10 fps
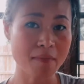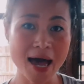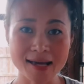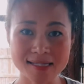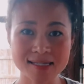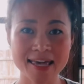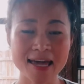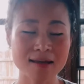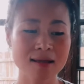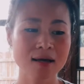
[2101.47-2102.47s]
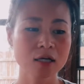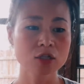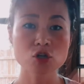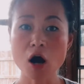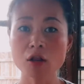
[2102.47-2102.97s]
mass. Get it?
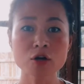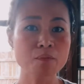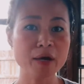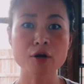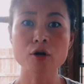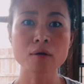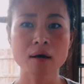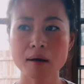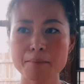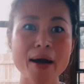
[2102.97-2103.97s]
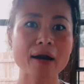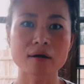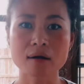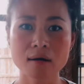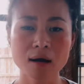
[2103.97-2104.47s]
Taller, bigger,
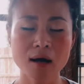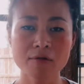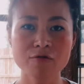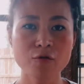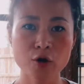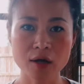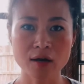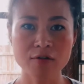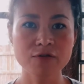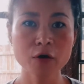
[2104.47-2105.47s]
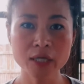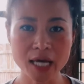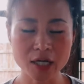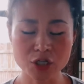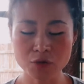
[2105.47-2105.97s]
better for the
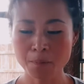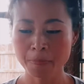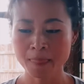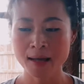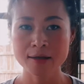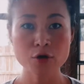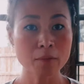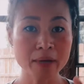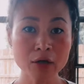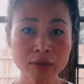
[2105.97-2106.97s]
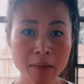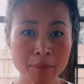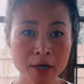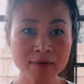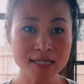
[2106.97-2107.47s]
foliage. Your middle
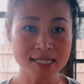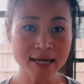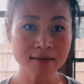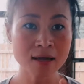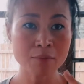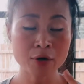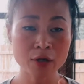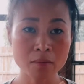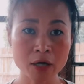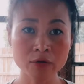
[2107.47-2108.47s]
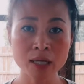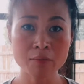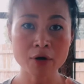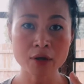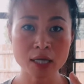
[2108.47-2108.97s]
number, the second number, the middle
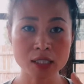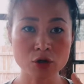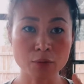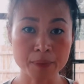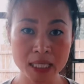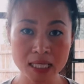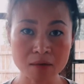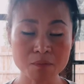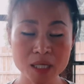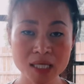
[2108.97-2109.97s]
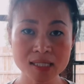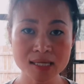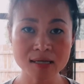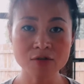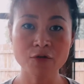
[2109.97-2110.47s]
number is your P. P
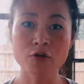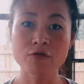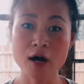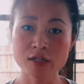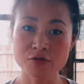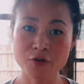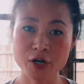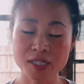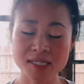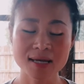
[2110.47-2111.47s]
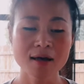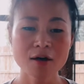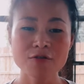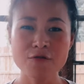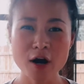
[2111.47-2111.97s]
stands for phosphorus.
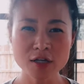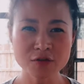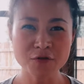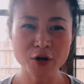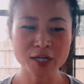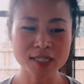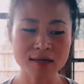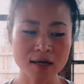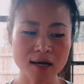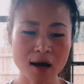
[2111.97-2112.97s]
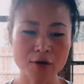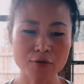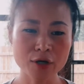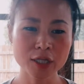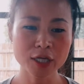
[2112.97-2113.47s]
Phosphorus are
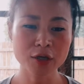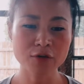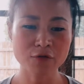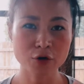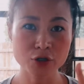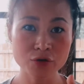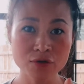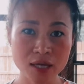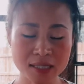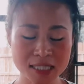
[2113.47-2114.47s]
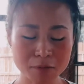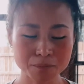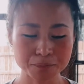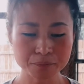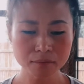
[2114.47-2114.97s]
really good for two things.
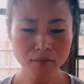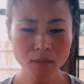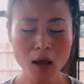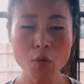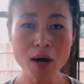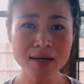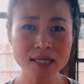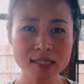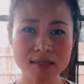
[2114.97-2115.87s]
One is